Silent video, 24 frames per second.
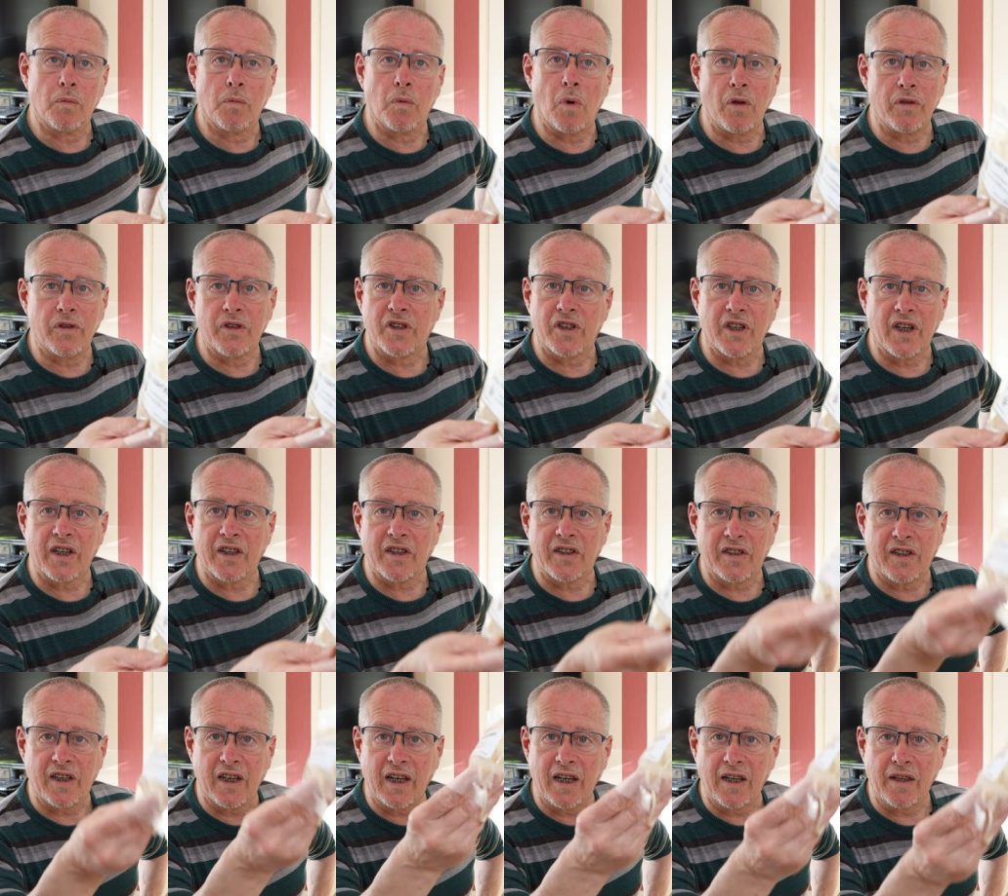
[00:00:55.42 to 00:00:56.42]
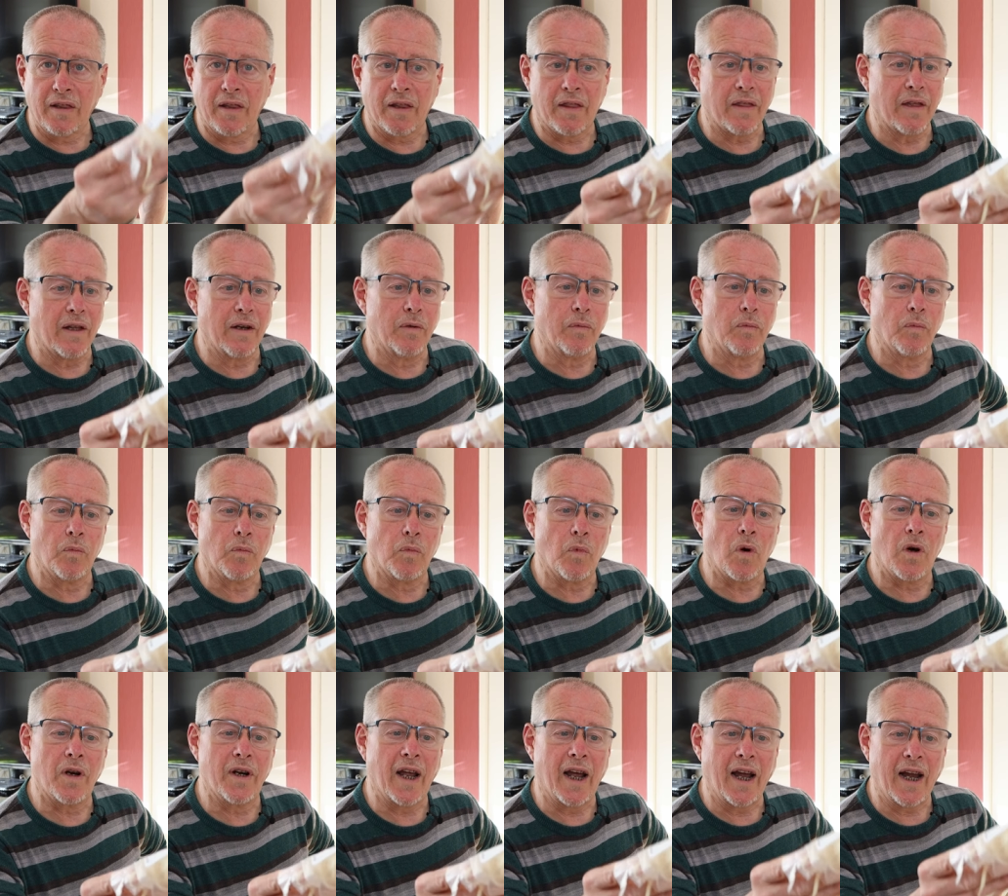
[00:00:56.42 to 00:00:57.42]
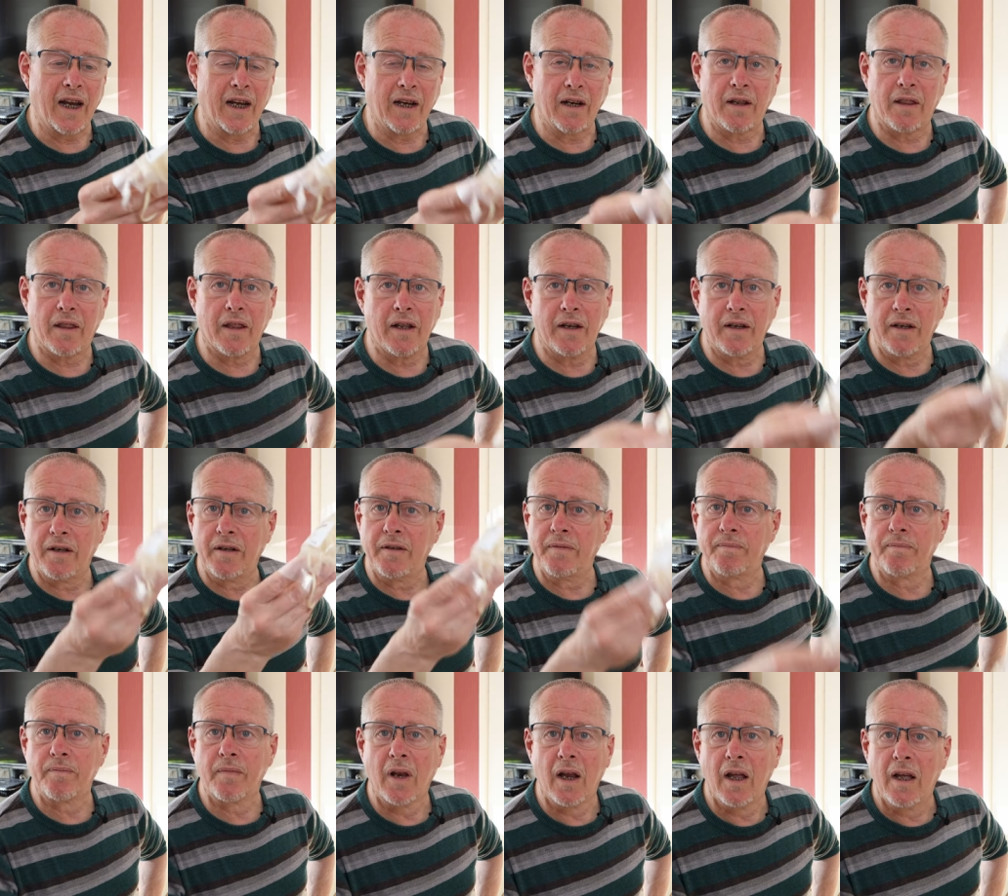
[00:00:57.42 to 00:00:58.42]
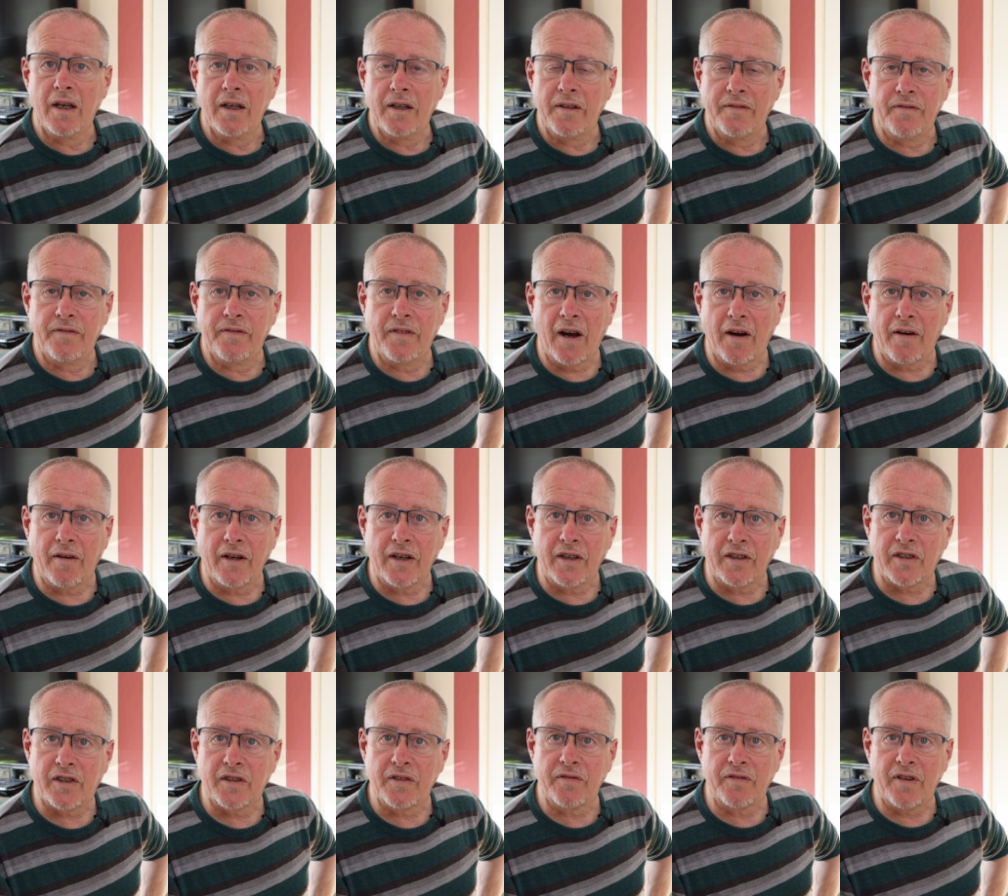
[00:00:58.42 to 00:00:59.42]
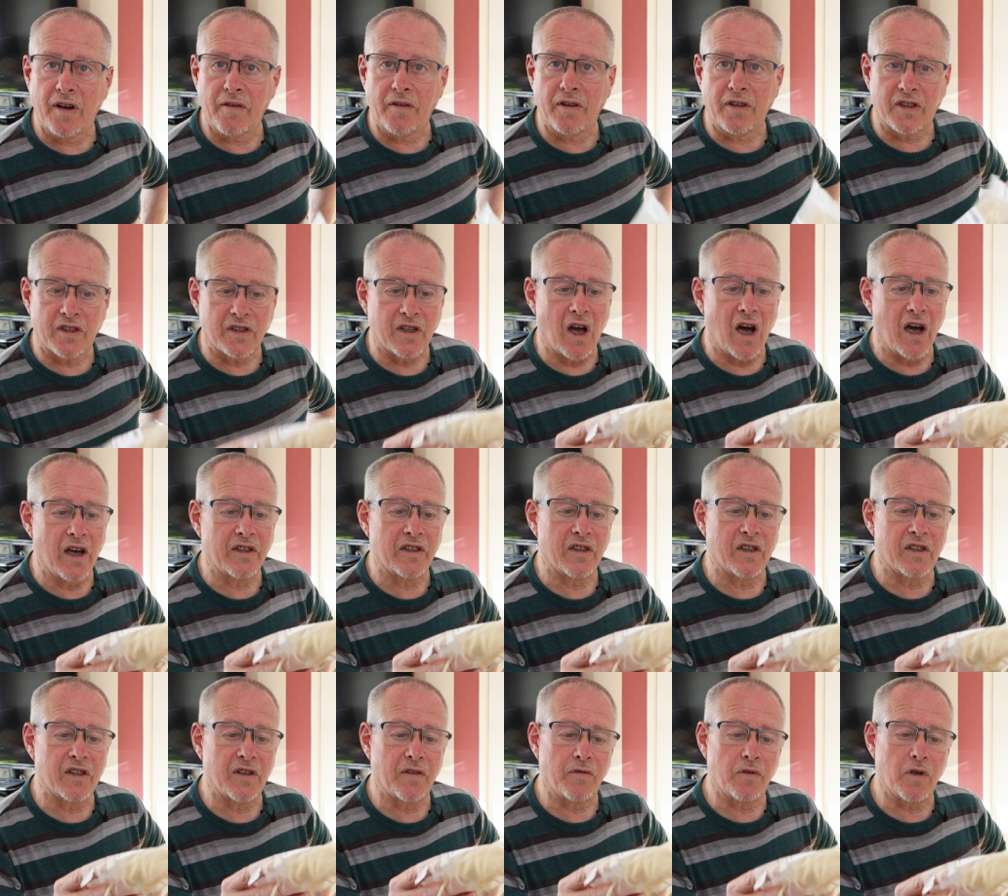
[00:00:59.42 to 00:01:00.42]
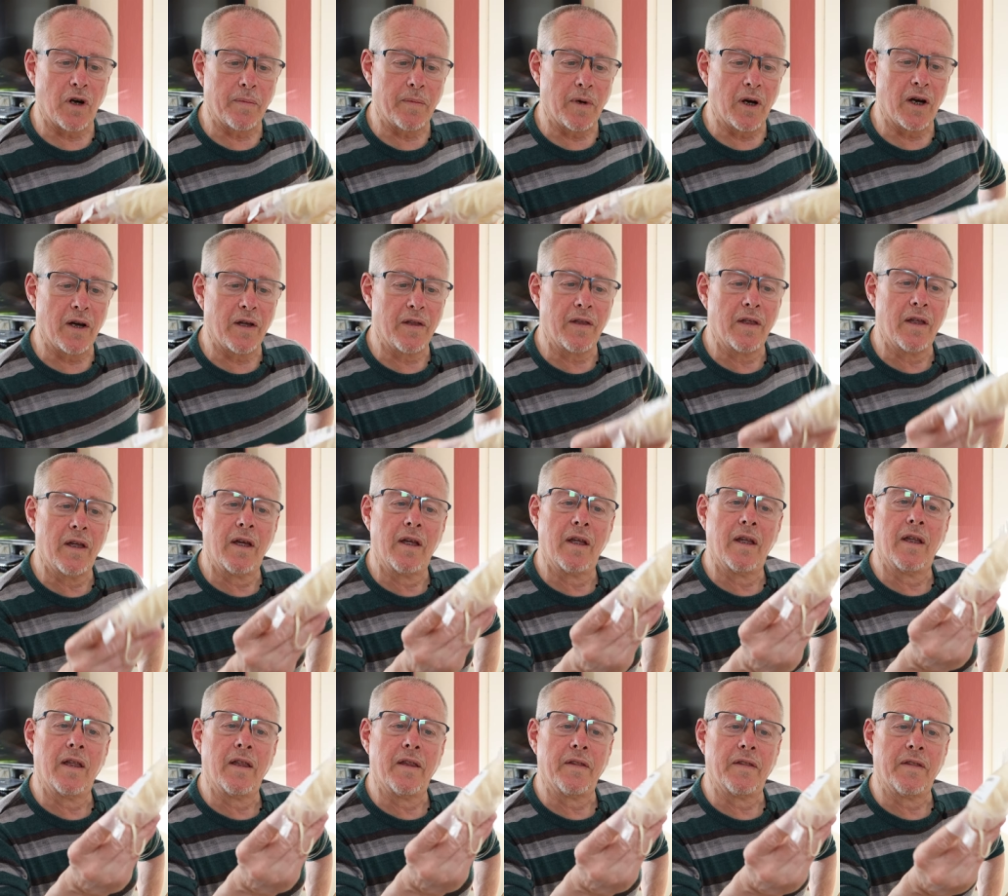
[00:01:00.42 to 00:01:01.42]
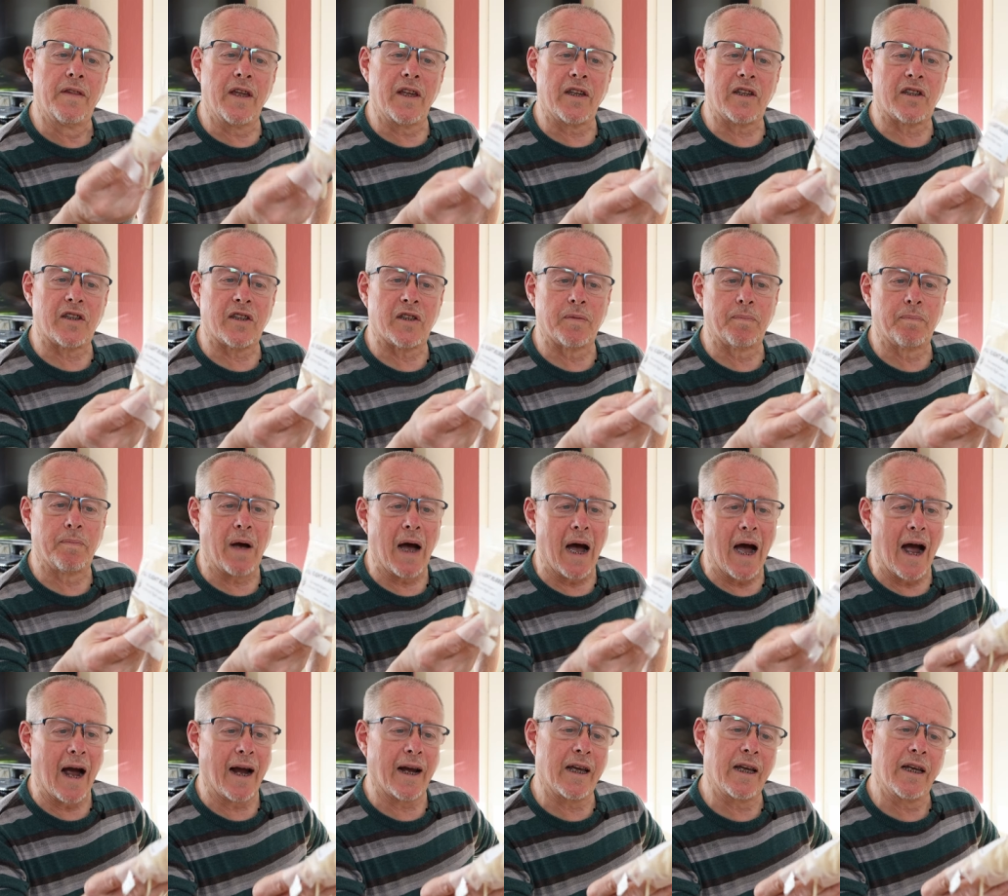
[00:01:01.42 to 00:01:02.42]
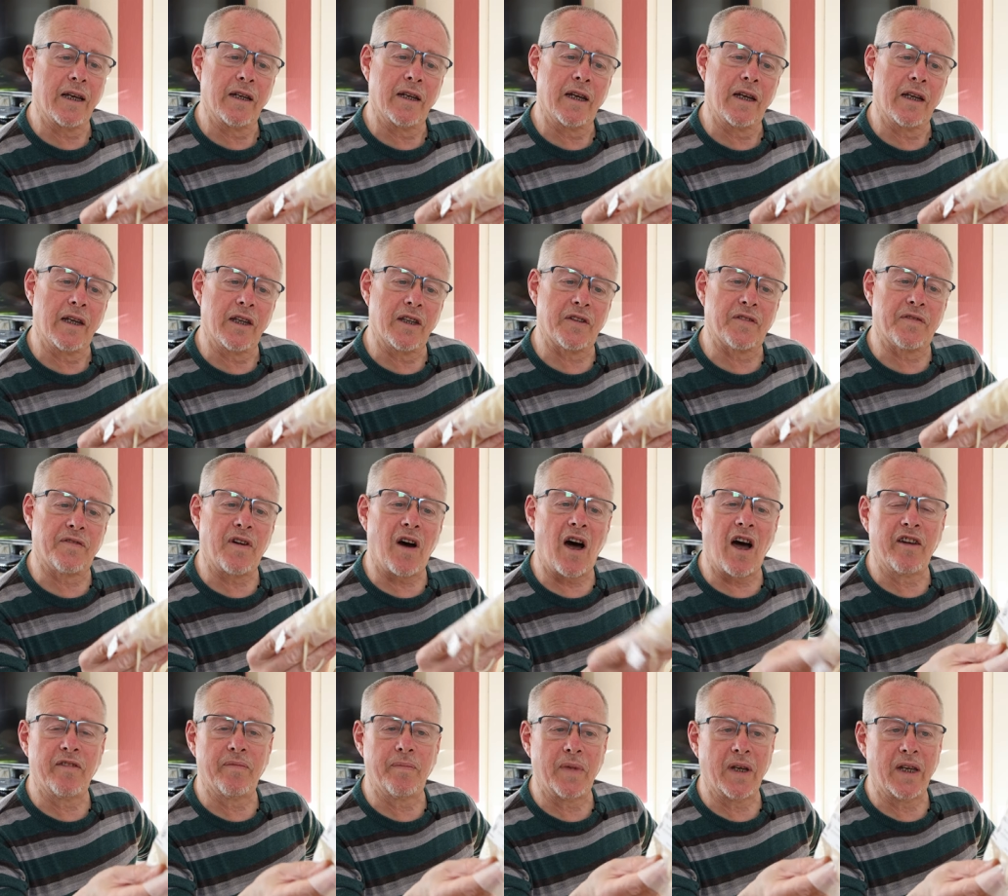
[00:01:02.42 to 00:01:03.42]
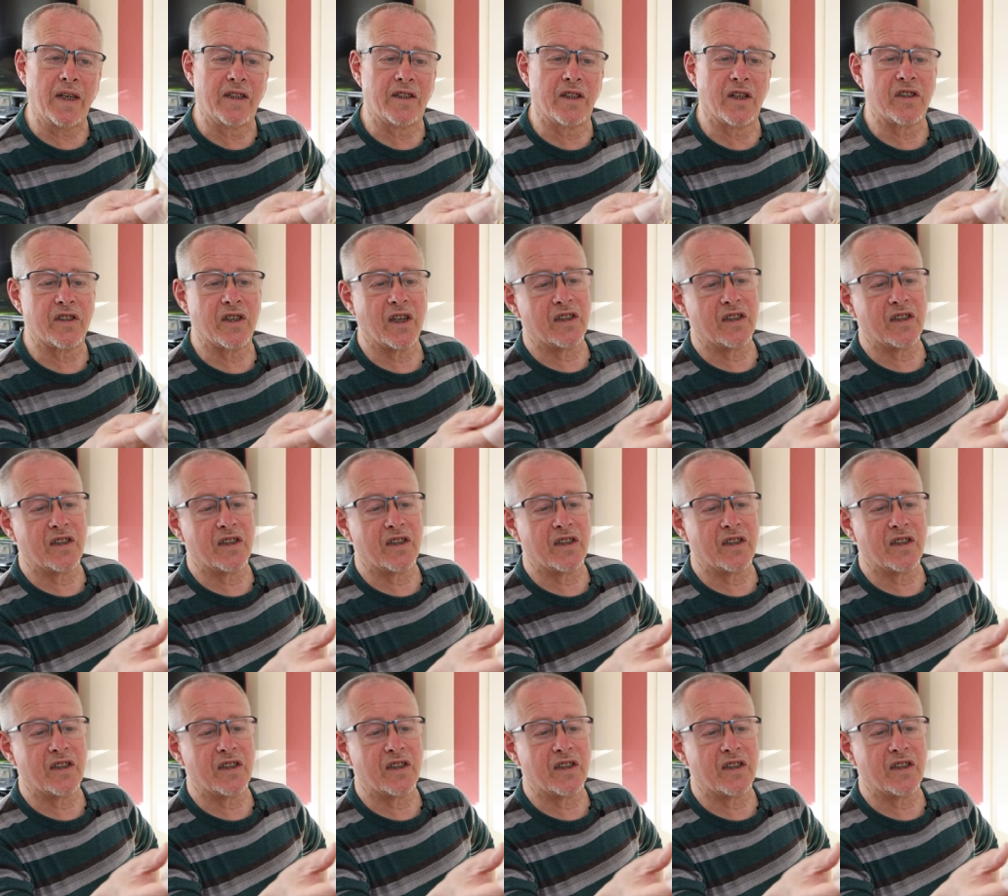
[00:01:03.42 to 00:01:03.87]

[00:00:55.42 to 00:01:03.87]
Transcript: 1 16th and 1 8th and various various sizes of rubber this pack is five meters.